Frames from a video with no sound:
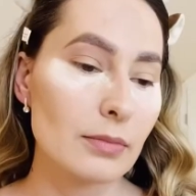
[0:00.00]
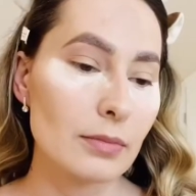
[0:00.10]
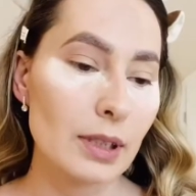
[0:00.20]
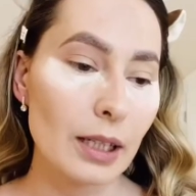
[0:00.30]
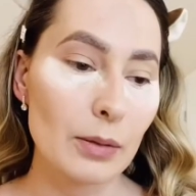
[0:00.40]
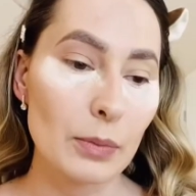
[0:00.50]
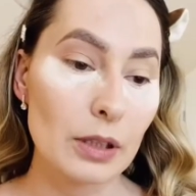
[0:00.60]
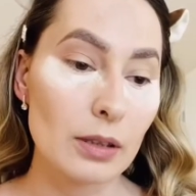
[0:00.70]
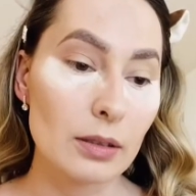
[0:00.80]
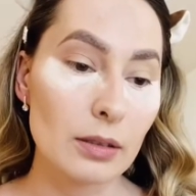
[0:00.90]
tiny
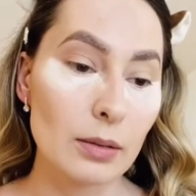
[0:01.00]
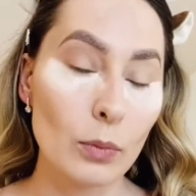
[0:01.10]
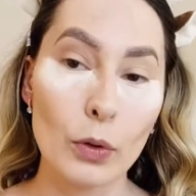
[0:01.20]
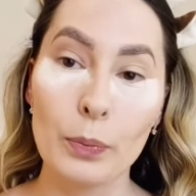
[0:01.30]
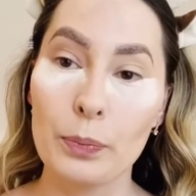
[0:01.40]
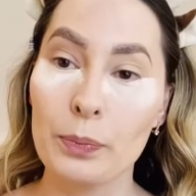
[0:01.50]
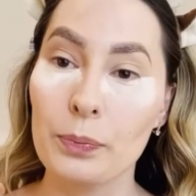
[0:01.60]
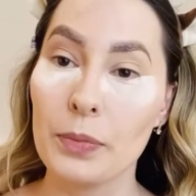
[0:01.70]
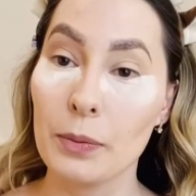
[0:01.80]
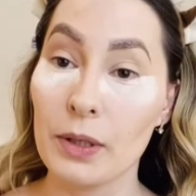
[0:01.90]
bit more
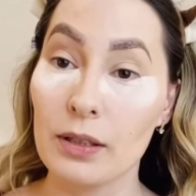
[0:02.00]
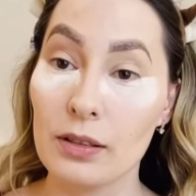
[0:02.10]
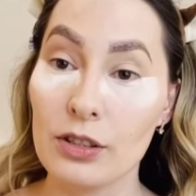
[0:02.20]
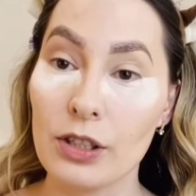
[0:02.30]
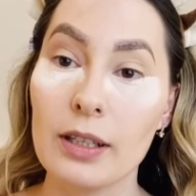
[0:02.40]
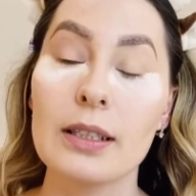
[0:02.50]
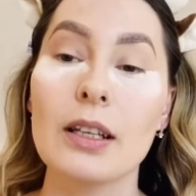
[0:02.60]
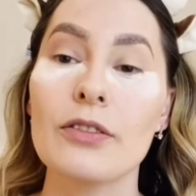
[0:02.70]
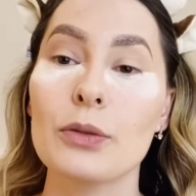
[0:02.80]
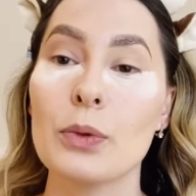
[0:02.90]
pigmented shade, and
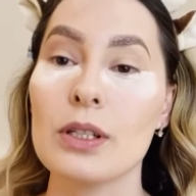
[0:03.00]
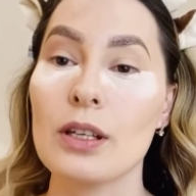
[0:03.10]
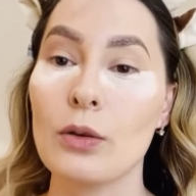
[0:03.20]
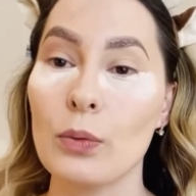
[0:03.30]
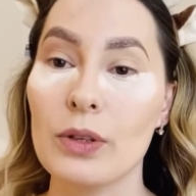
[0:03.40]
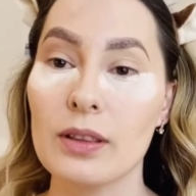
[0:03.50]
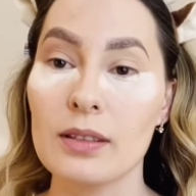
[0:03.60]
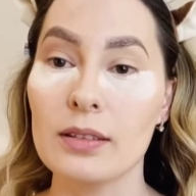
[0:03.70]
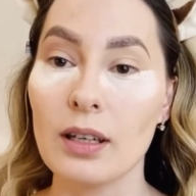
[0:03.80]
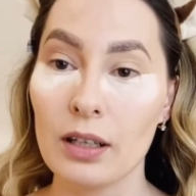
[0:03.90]
afterwards I go with
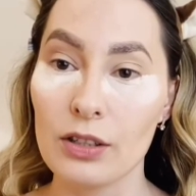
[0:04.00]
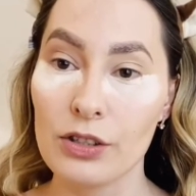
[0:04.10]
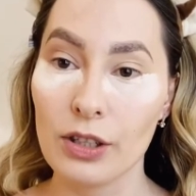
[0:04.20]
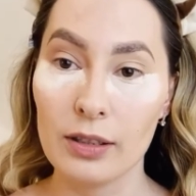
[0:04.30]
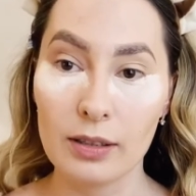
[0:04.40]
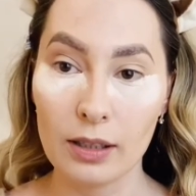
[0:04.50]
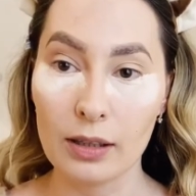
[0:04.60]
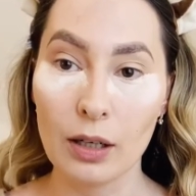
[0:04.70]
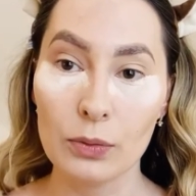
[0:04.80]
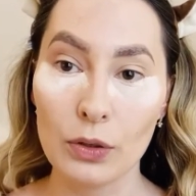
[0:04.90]
the darker shade in the
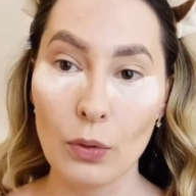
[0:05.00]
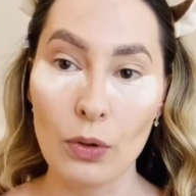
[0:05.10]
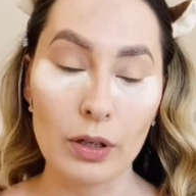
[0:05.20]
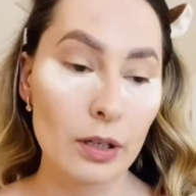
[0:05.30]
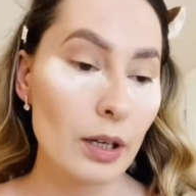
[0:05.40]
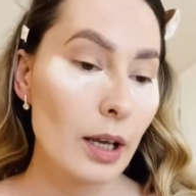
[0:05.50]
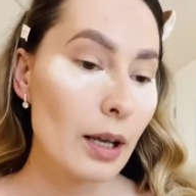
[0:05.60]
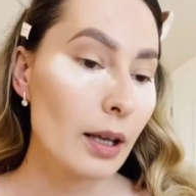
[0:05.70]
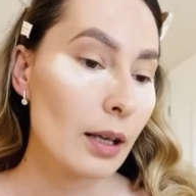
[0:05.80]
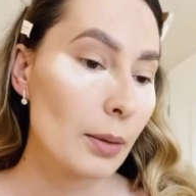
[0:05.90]
outer corner.
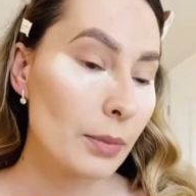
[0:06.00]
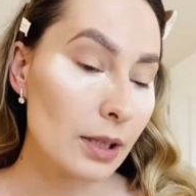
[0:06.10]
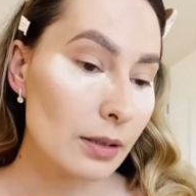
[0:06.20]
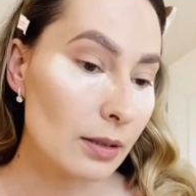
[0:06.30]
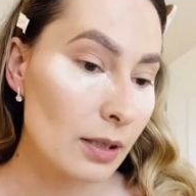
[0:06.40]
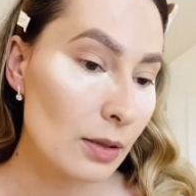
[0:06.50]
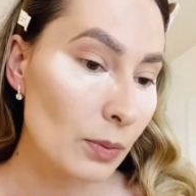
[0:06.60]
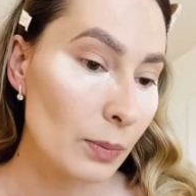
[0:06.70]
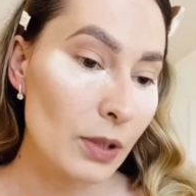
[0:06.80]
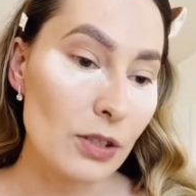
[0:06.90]
But this
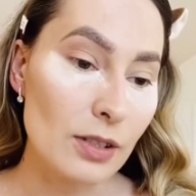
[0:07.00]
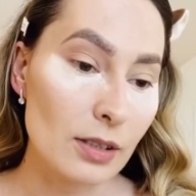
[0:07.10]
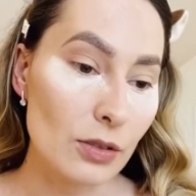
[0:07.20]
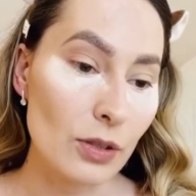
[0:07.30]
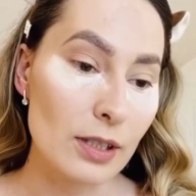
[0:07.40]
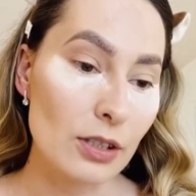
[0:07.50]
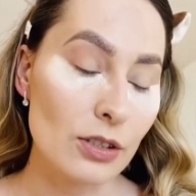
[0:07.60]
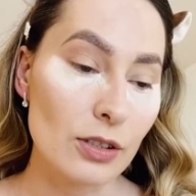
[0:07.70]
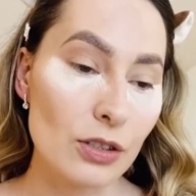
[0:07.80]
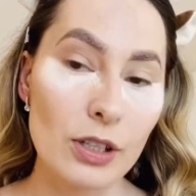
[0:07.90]
would be just a
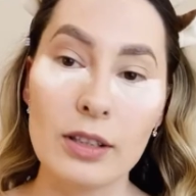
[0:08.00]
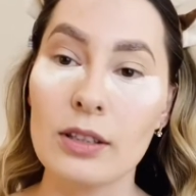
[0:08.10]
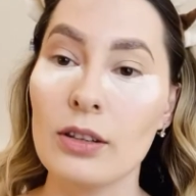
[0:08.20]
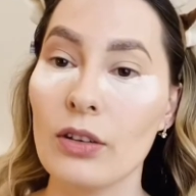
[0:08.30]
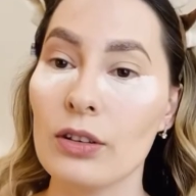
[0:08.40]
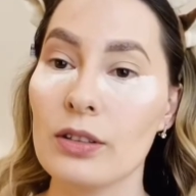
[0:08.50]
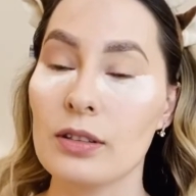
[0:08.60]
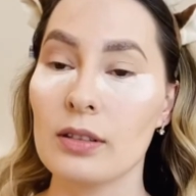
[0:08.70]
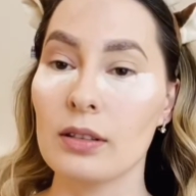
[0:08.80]
transition shade and not